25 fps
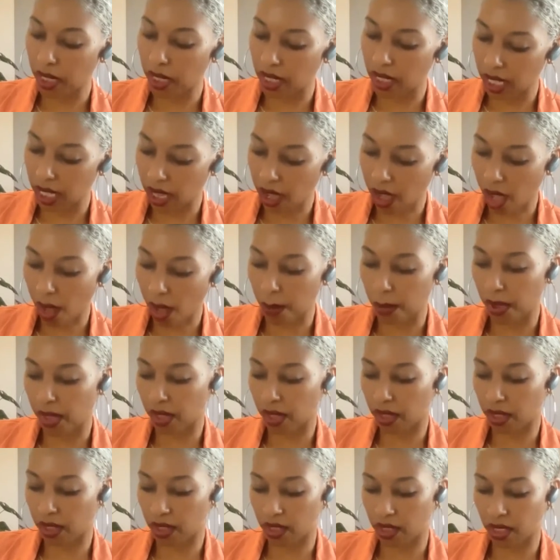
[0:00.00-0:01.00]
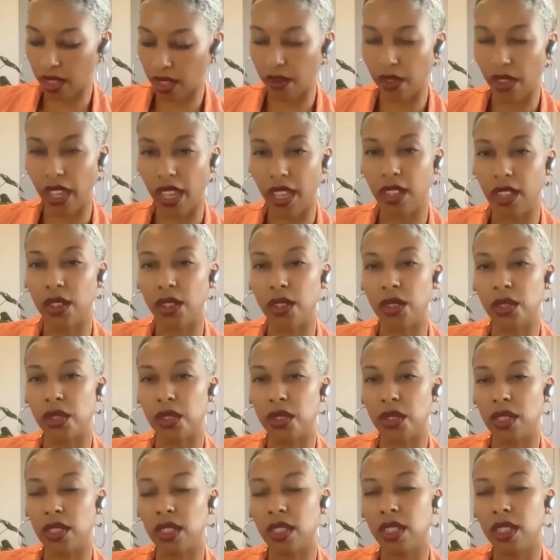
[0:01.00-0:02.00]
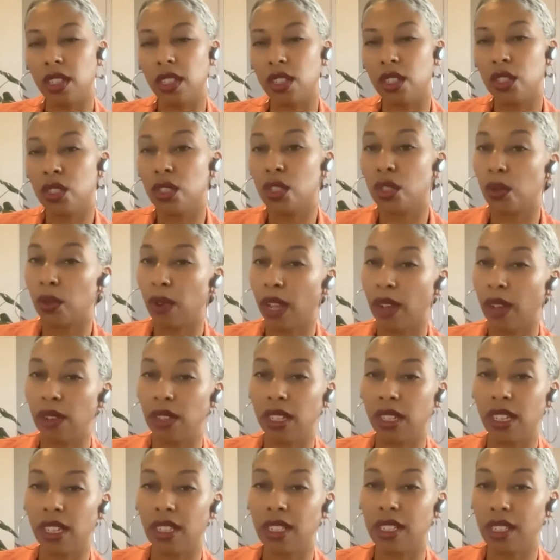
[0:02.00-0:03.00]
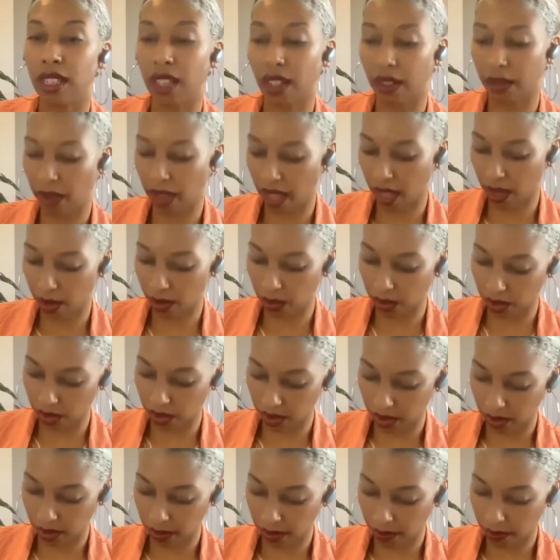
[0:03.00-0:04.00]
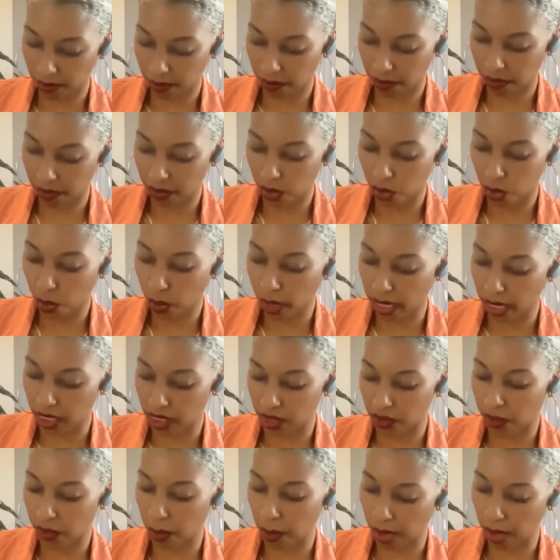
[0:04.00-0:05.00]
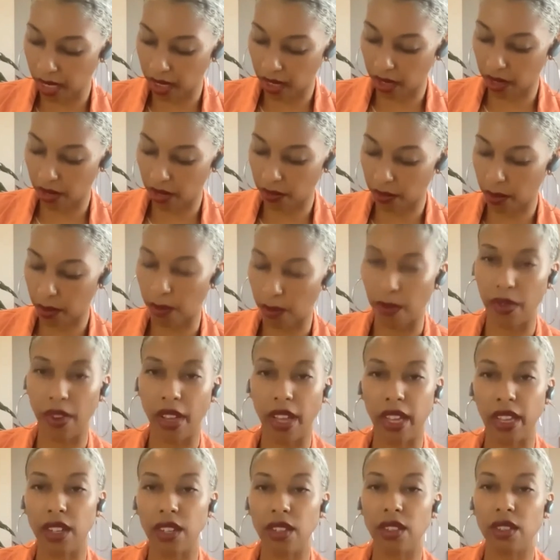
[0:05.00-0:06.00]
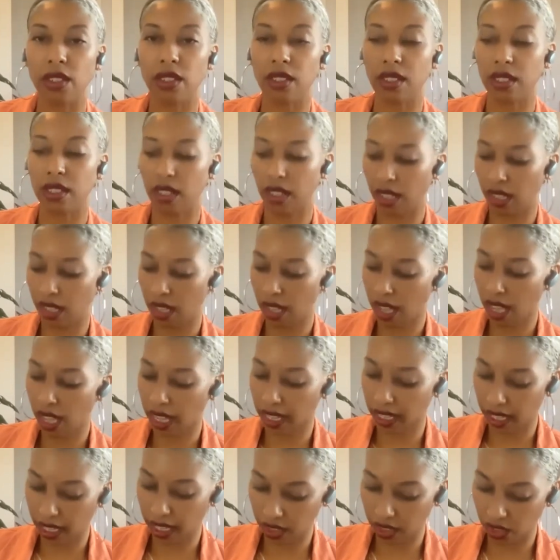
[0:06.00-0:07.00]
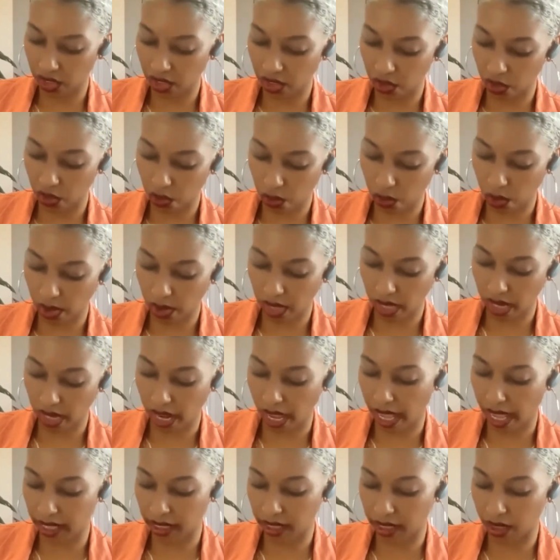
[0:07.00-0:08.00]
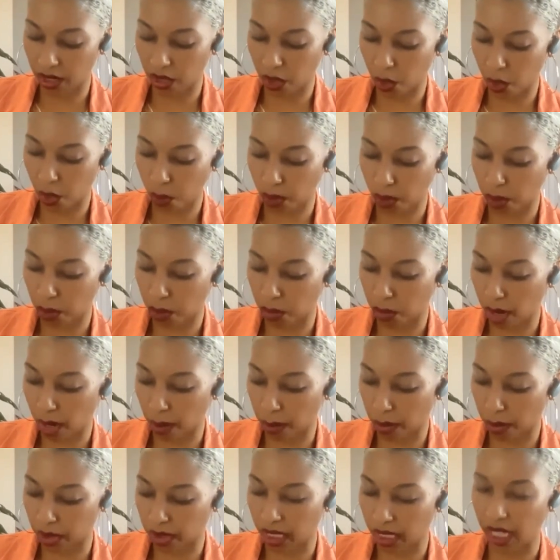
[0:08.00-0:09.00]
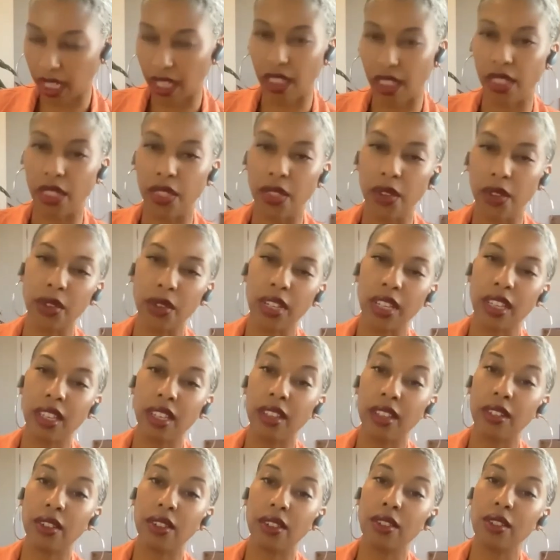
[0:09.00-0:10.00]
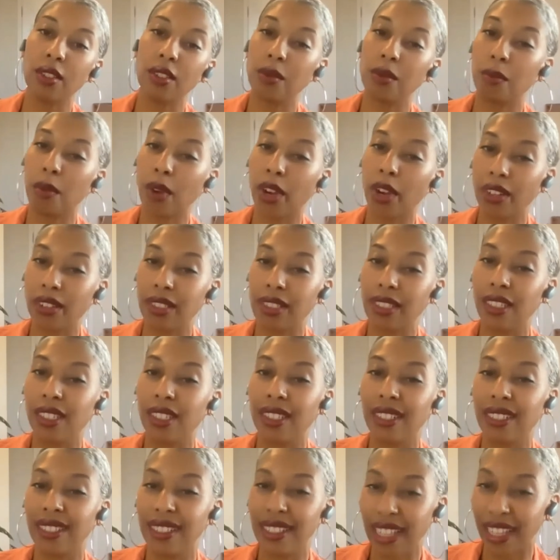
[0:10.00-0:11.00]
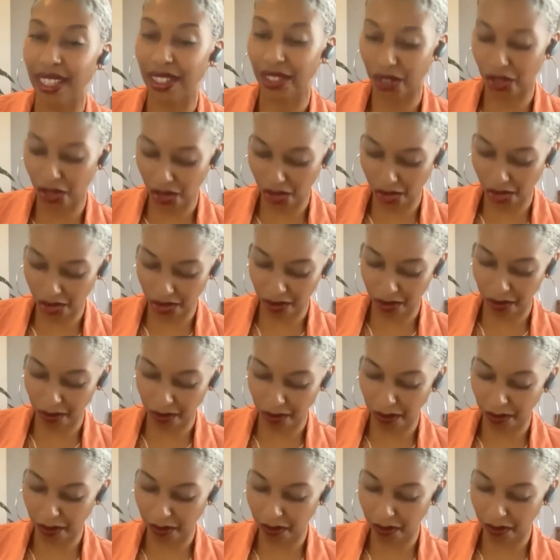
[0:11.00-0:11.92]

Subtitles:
but in the opulence of acres surrounding a tough house, twice repaired from fires, a kitchen drawer that hasn't opened properly in 30 years, marked danger.